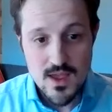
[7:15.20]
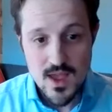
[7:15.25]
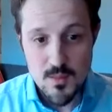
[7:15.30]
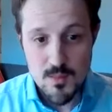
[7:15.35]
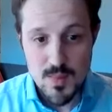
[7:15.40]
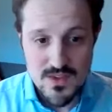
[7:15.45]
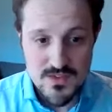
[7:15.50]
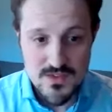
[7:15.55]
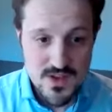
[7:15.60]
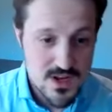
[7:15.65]

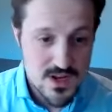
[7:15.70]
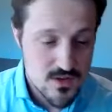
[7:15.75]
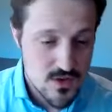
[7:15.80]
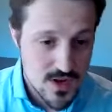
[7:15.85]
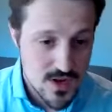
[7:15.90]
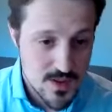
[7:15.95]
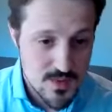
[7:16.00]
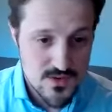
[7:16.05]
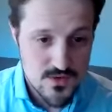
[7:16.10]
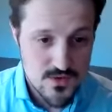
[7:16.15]
And basically, The
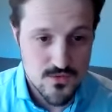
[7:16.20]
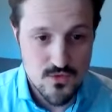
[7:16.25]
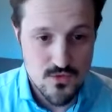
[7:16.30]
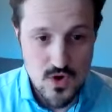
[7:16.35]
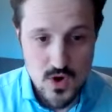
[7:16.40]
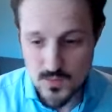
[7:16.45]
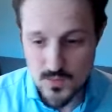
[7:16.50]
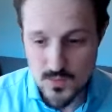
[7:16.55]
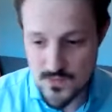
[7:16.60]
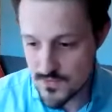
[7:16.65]
Limits of
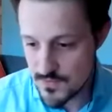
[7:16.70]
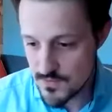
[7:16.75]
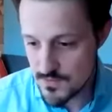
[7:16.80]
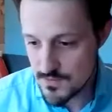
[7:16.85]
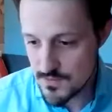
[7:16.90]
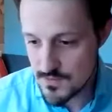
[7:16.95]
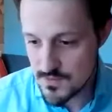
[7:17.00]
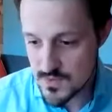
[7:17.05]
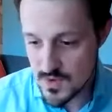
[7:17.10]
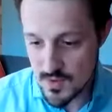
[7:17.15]
Growth,
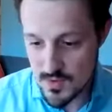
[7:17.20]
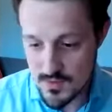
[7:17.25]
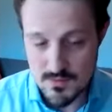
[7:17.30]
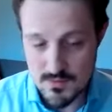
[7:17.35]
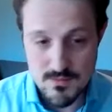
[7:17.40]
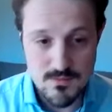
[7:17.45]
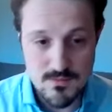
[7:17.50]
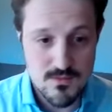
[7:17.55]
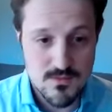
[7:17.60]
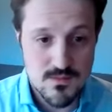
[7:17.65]
the
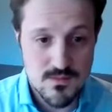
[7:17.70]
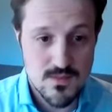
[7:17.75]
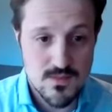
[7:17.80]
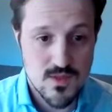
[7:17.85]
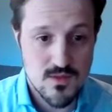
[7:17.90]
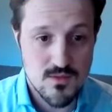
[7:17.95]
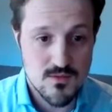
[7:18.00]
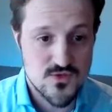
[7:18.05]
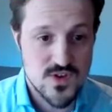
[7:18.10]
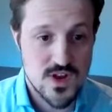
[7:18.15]

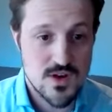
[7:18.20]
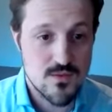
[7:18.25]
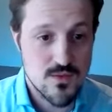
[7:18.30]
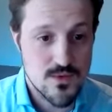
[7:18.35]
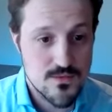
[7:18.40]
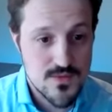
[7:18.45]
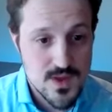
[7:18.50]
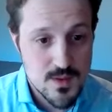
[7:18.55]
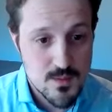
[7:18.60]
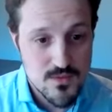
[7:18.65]

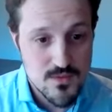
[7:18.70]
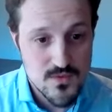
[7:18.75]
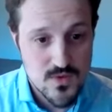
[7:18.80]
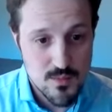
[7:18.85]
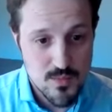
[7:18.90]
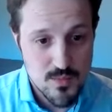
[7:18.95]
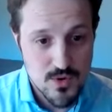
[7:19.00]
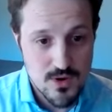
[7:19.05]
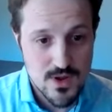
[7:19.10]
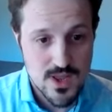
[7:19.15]
general theme of
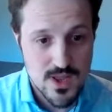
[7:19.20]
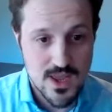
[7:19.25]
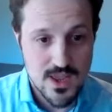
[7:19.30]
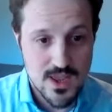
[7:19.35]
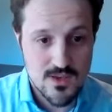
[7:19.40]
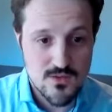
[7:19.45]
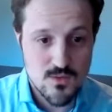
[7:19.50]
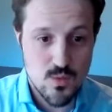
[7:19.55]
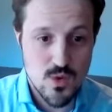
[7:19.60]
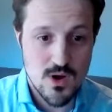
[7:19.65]
the book
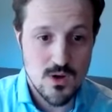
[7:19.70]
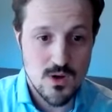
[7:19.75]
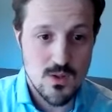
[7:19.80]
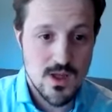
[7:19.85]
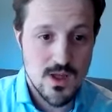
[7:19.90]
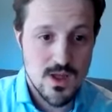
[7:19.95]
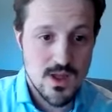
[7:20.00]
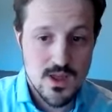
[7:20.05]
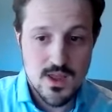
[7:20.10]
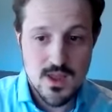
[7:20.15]
is,
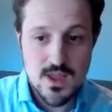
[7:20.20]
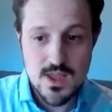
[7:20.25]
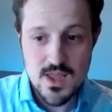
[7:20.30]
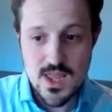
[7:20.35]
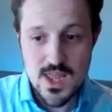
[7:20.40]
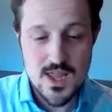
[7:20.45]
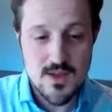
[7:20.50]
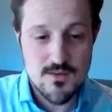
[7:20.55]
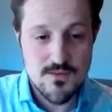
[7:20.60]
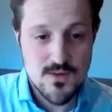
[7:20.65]
well,
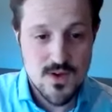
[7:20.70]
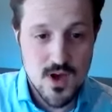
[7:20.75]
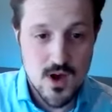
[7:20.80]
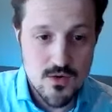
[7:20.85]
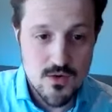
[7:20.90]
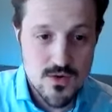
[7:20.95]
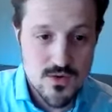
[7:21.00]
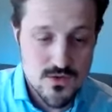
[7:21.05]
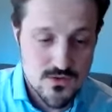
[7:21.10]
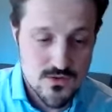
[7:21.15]
if
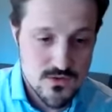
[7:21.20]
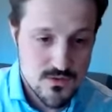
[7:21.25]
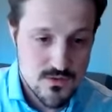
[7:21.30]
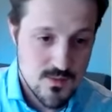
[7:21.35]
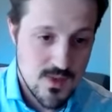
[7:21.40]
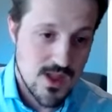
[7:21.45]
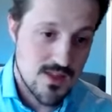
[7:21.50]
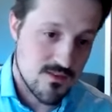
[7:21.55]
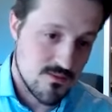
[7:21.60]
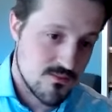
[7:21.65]
current,
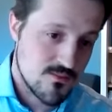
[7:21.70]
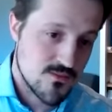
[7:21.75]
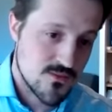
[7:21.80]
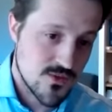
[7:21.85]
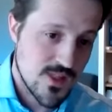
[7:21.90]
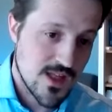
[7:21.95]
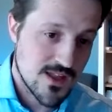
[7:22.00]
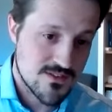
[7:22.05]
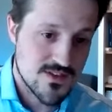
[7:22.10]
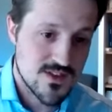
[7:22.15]

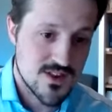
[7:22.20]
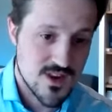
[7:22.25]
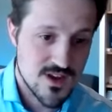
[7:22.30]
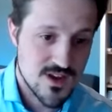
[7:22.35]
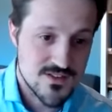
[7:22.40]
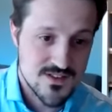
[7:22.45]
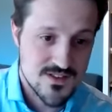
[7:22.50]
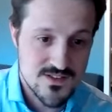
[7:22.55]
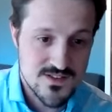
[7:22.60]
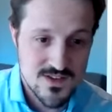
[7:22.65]
so that's in
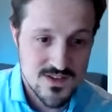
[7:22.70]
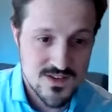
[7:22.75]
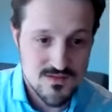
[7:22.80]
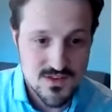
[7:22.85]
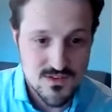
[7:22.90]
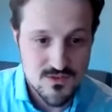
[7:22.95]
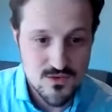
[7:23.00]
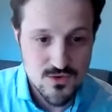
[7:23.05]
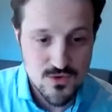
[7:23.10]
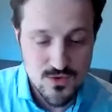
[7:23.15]

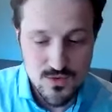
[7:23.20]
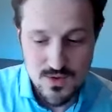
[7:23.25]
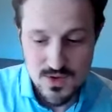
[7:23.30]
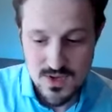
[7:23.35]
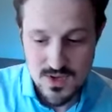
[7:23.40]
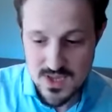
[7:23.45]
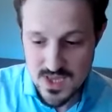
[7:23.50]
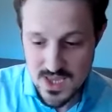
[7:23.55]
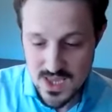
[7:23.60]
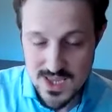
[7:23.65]
1972,
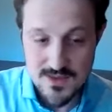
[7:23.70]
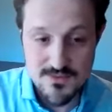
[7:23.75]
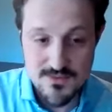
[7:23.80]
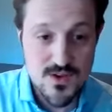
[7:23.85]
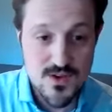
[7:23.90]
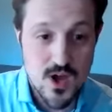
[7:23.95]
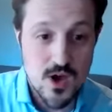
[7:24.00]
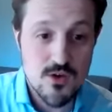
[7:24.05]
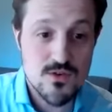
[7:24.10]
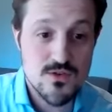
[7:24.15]

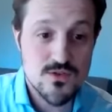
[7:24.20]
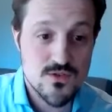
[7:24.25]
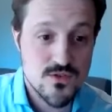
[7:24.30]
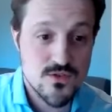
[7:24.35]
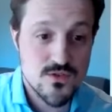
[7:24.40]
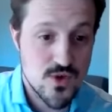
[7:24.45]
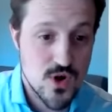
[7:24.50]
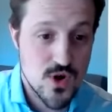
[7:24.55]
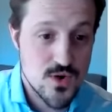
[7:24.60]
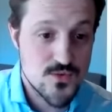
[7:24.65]
if
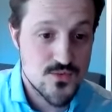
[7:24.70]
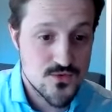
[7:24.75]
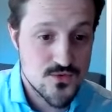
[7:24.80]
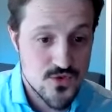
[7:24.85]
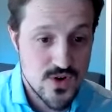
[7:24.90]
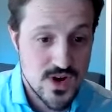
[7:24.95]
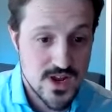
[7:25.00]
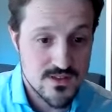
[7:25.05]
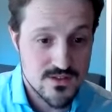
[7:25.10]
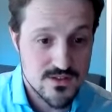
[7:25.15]
current growth
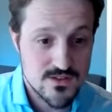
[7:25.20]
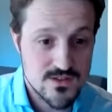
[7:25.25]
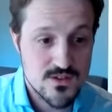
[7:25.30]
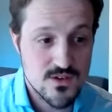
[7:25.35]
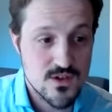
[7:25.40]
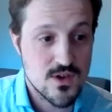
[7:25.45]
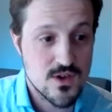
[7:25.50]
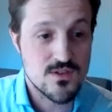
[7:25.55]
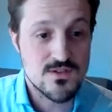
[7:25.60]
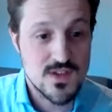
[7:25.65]
trends
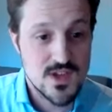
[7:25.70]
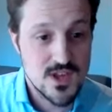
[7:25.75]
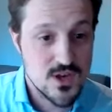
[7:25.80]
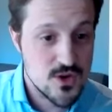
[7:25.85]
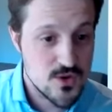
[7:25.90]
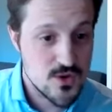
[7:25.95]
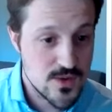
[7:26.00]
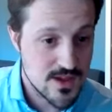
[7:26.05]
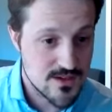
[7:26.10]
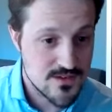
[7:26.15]

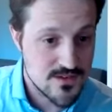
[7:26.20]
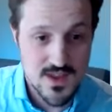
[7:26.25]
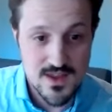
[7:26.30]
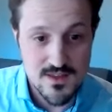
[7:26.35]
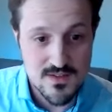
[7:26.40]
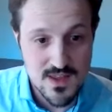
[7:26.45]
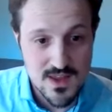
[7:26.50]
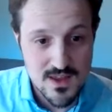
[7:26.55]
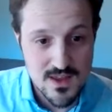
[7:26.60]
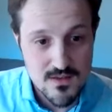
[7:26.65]
continued as
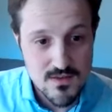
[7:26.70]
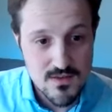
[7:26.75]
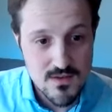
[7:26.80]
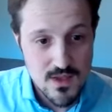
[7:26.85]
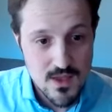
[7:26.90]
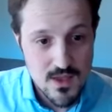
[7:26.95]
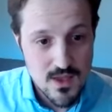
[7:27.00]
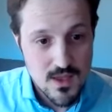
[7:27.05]
they did,